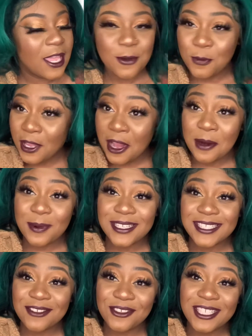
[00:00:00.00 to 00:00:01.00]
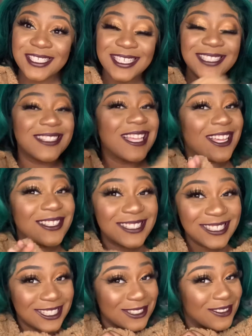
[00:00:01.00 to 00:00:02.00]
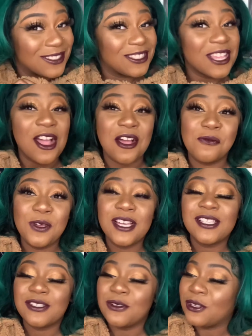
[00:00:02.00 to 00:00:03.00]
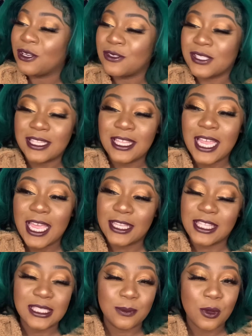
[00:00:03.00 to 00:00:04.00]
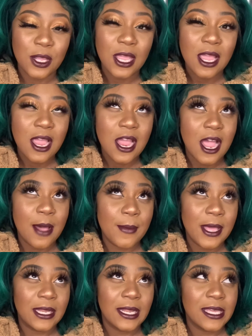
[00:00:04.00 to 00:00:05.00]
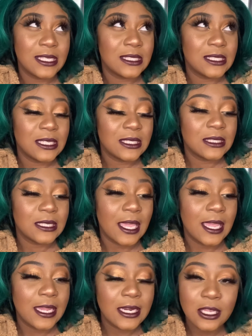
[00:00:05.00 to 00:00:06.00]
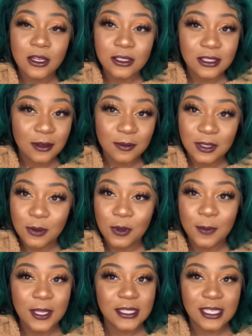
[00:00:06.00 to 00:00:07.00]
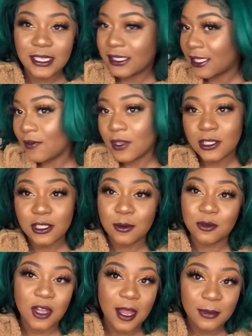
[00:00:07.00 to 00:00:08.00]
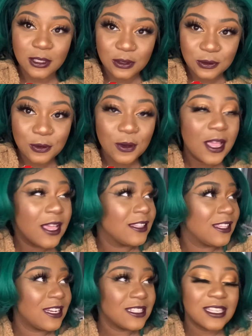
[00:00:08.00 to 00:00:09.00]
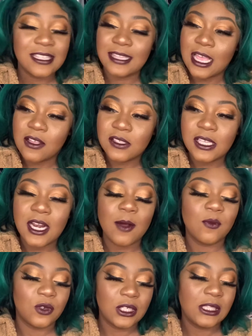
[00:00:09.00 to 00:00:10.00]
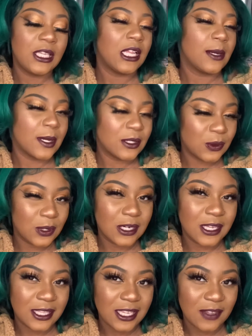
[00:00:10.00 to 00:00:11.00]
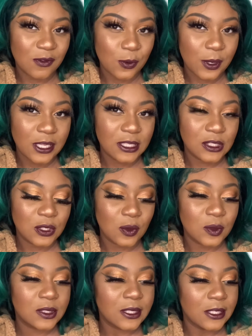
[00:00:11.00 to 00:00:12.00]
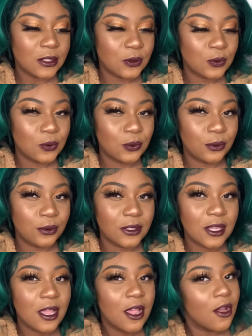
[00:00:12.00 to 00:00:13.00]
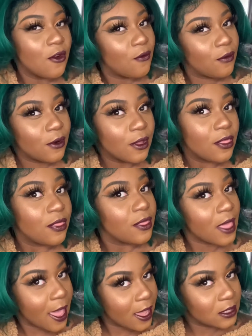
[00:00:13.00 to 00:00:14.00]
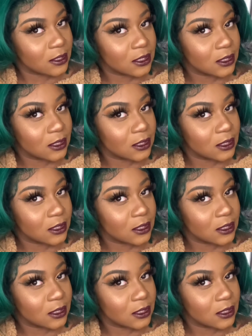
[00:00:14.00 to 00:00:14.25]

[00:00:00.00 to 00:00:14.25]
And we are about to reach 1,000. So y'all, we are so close. I think at this point I'm at like 680 or something. We're about to hit 700 subscribers soon. Then it's 1,000. I'm really thinking about doing another giveaway, so stay tuned for that.